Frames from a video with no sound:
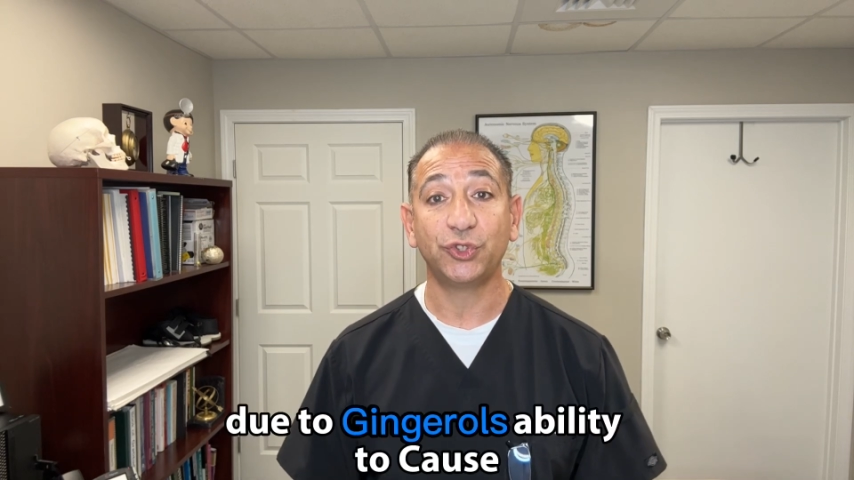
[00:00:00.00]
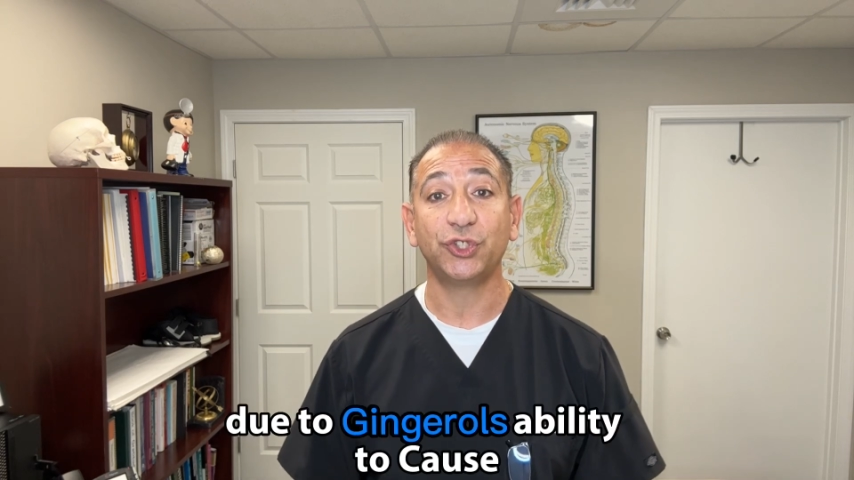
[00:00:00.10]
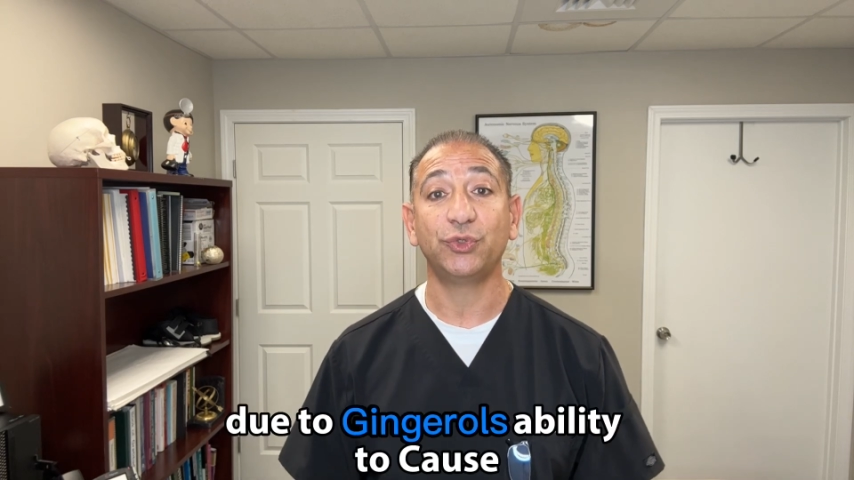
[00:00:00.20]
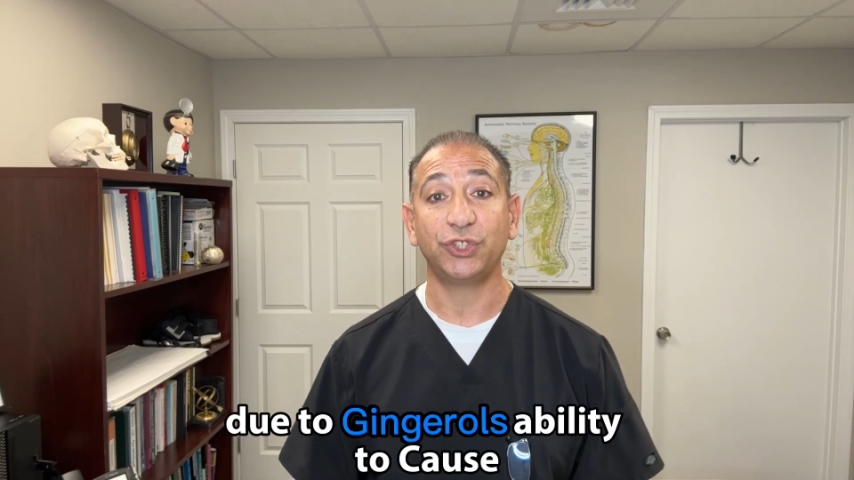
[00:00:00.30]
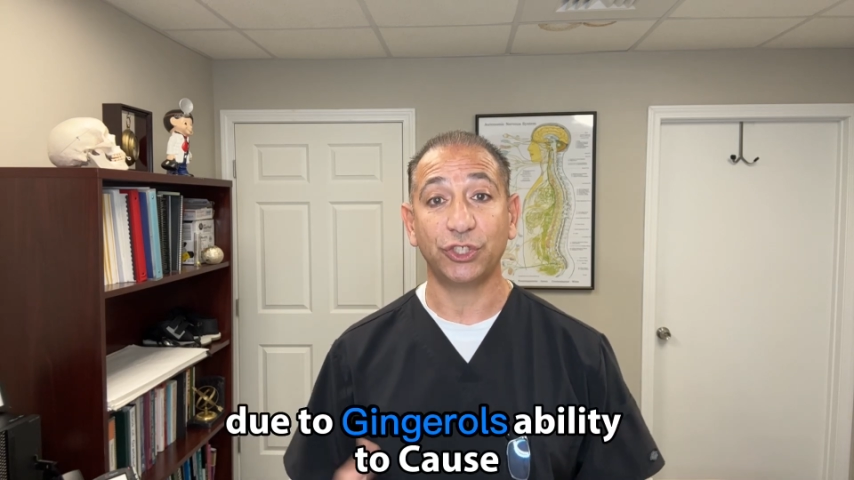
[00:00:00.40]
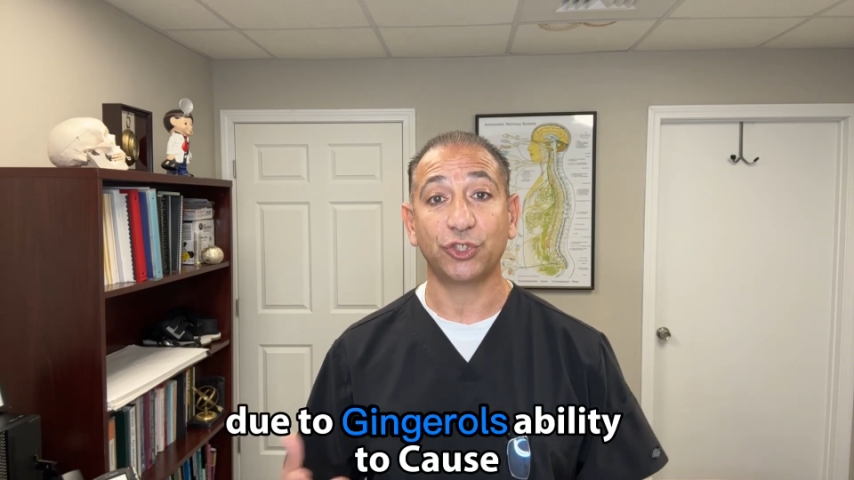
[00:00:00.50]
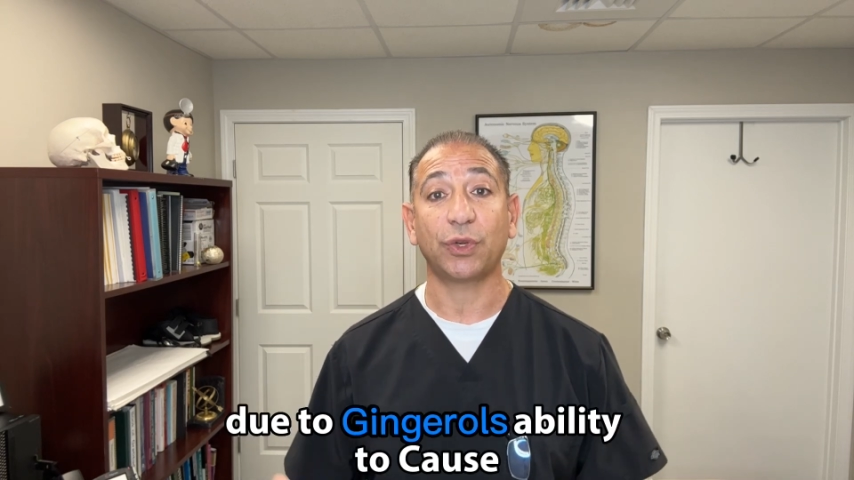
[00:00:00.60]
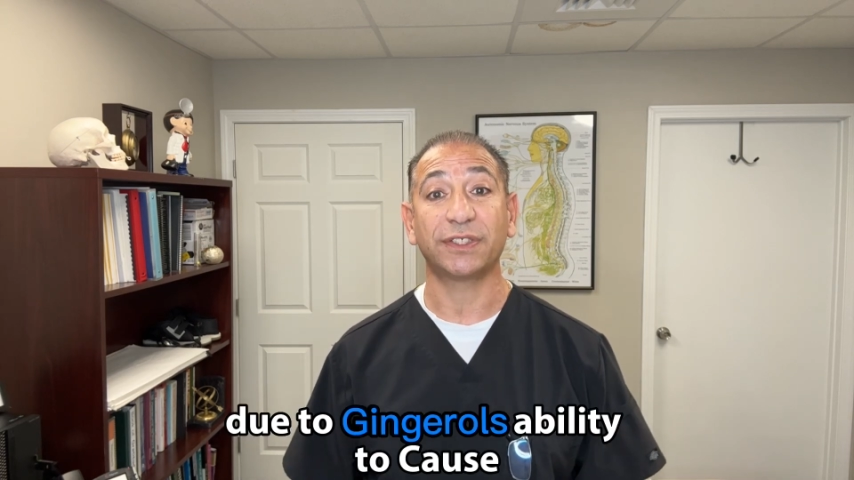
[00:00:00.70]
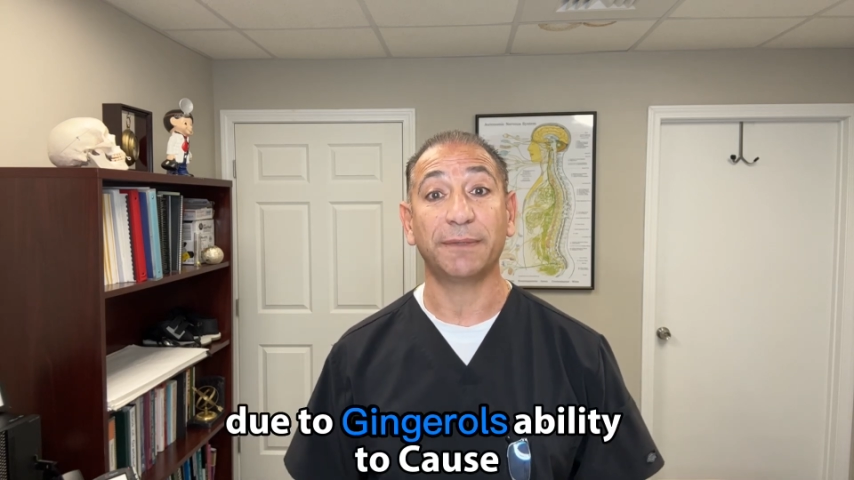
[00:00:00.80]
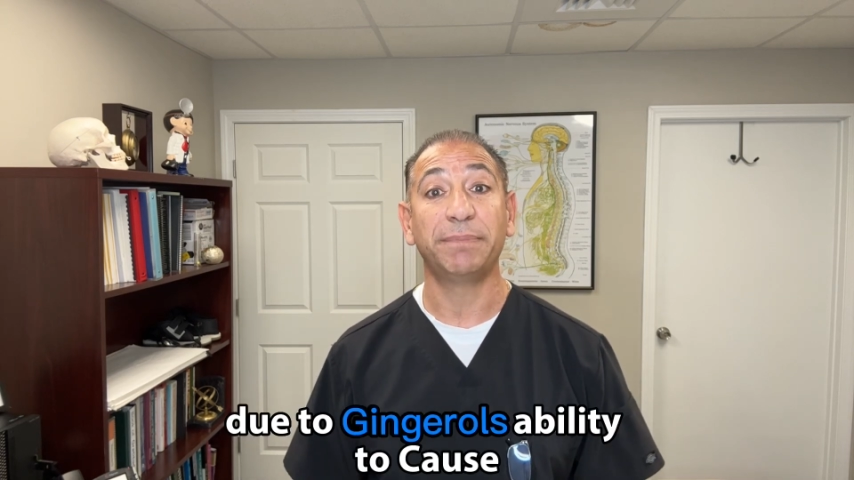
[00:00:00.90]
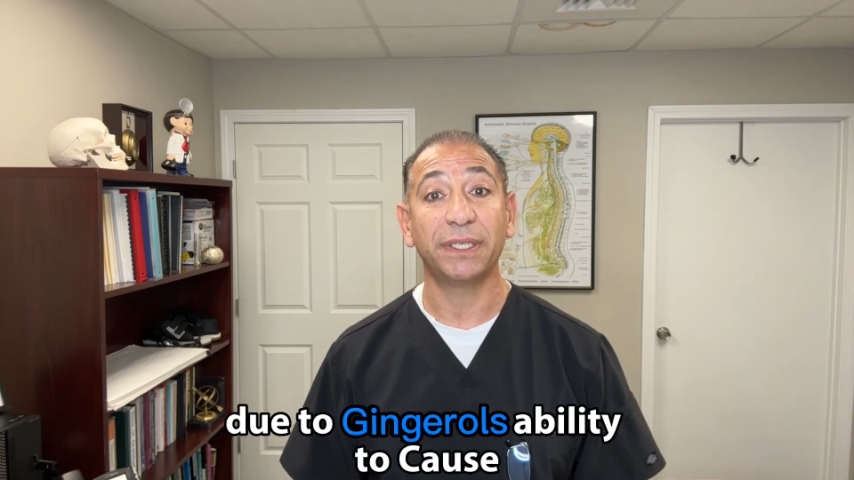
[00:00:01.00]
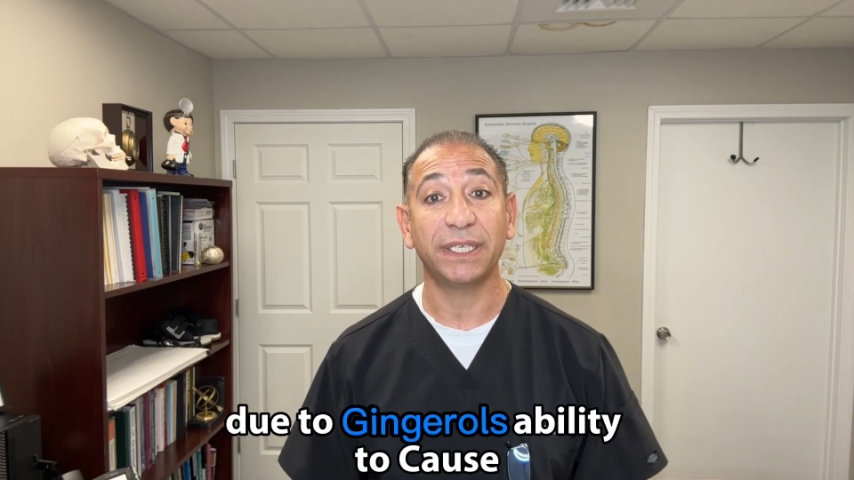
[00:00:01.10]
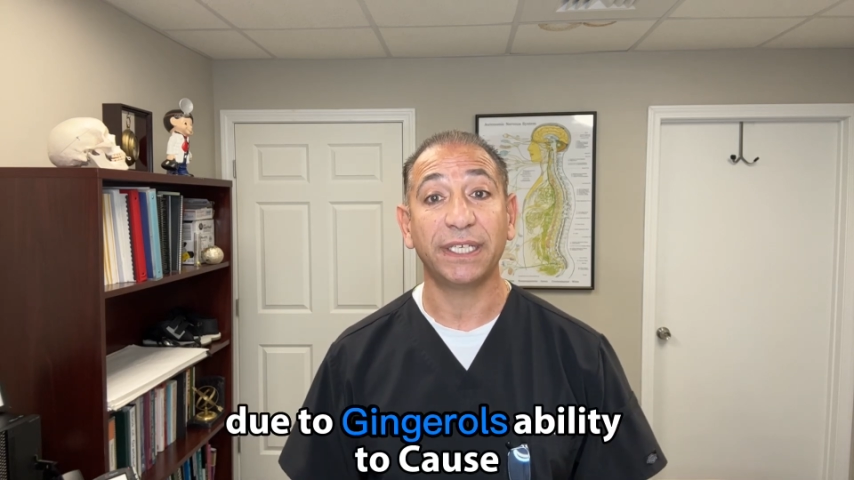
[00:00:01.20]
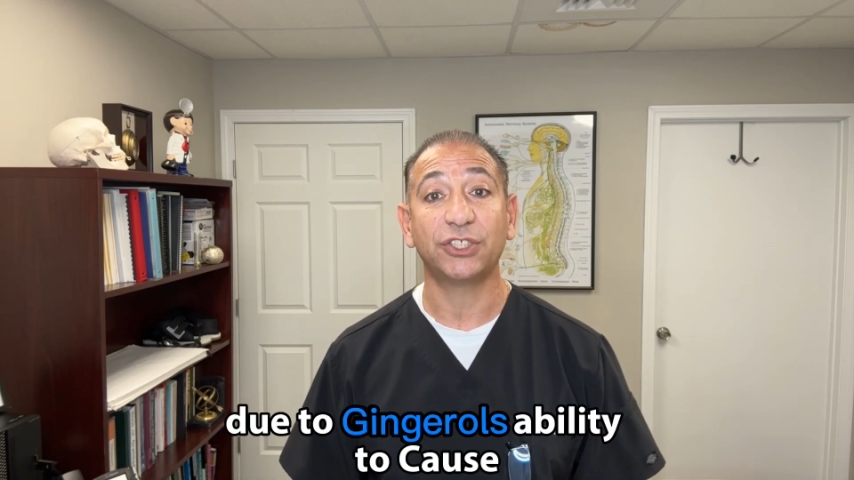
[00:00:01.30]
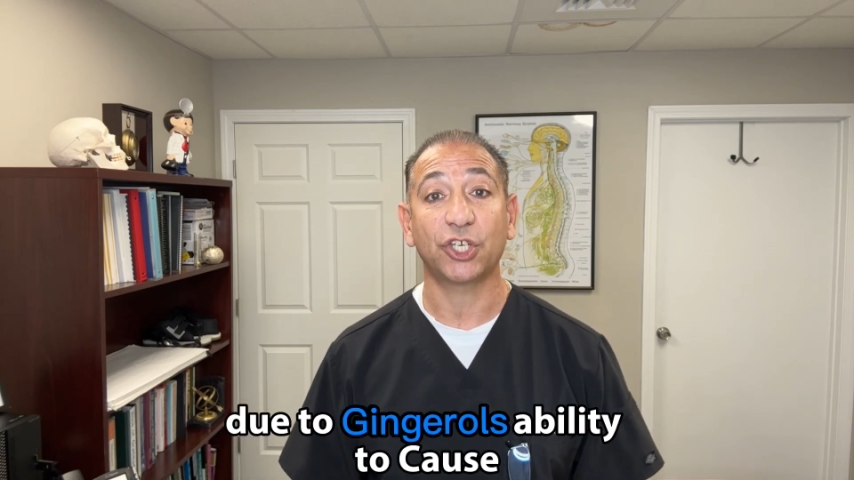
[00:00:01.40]
to gingerol's
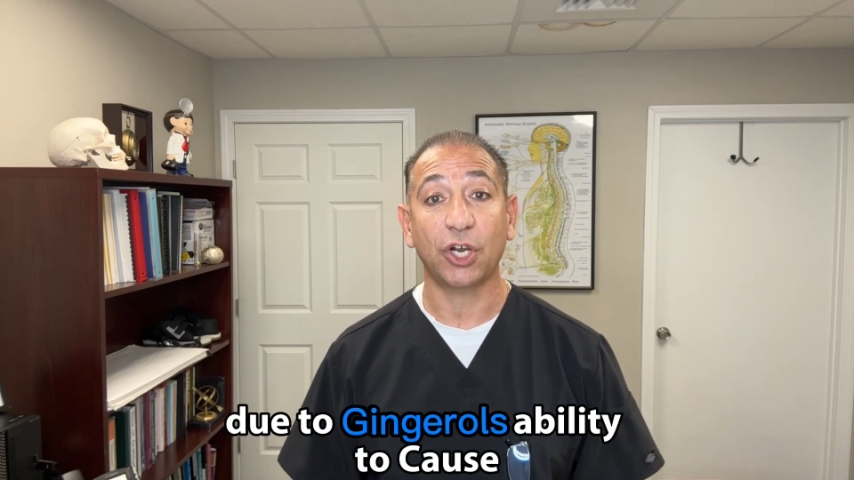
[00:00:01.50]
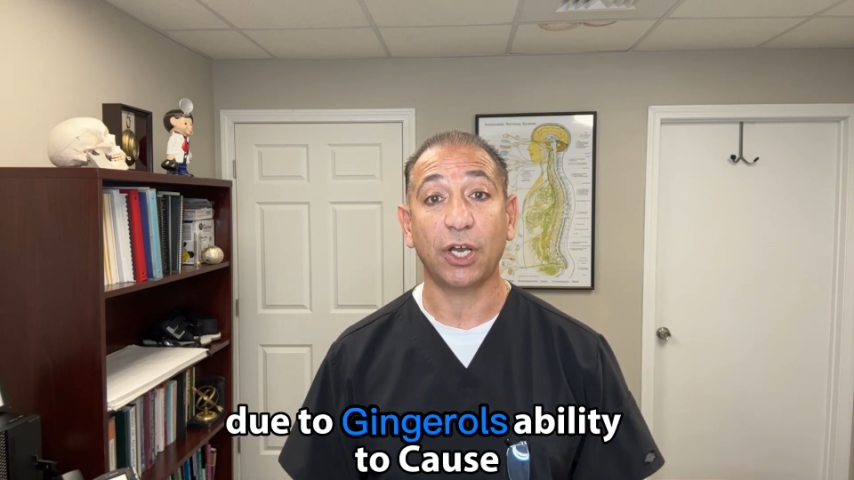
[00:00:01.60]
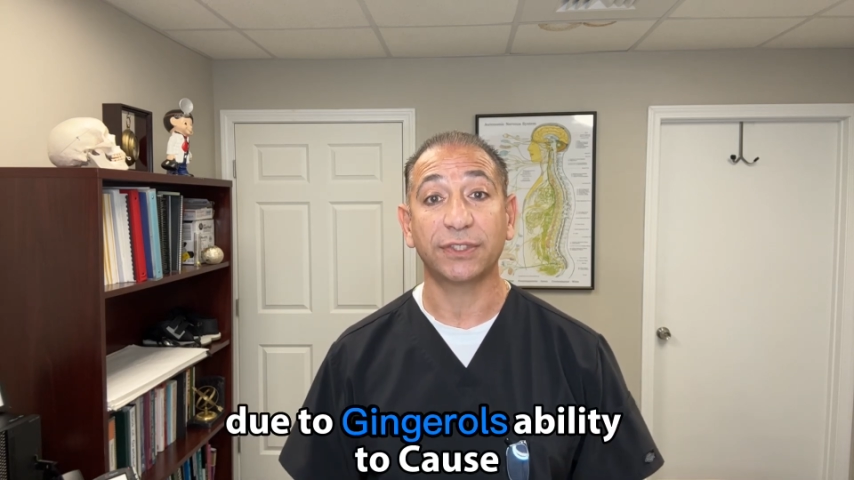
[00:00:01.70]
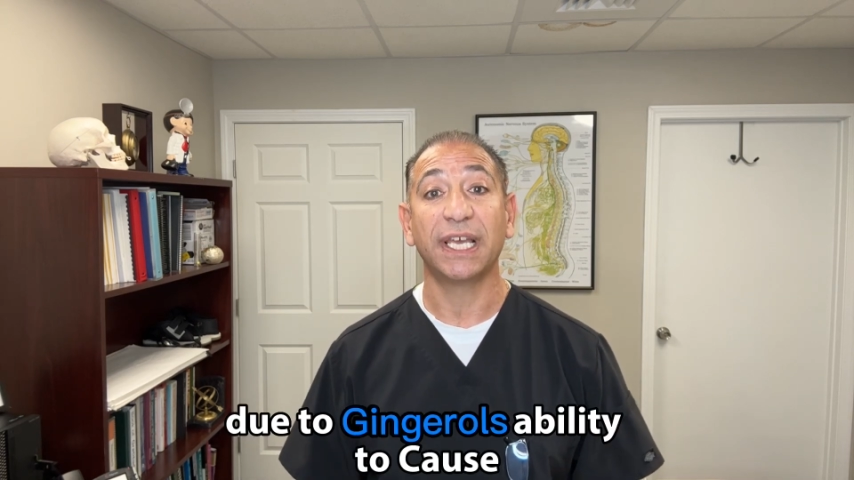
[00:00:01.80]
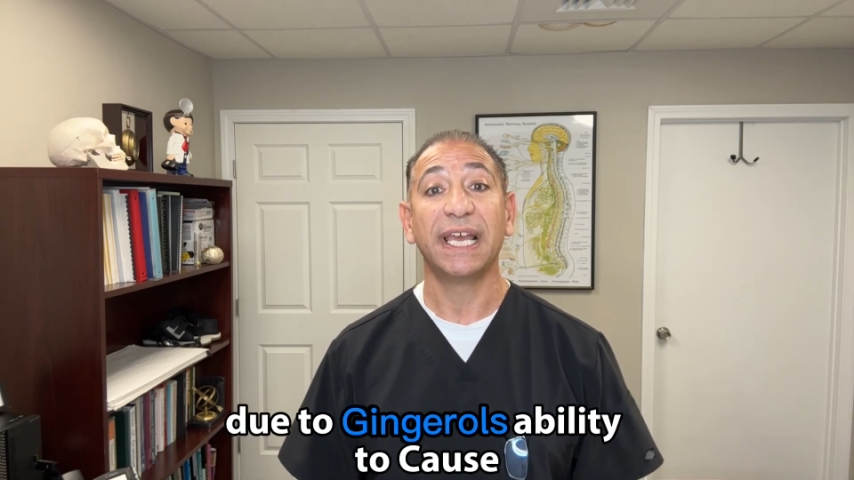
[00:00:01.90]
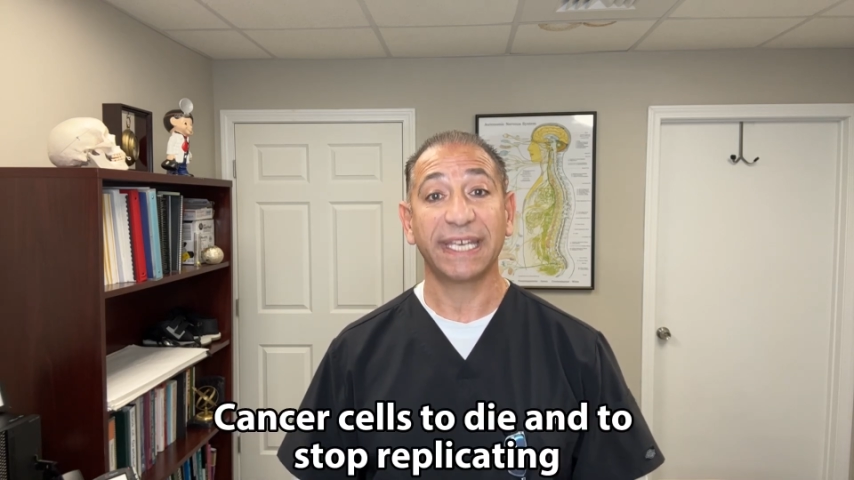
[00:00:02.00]
ability to cause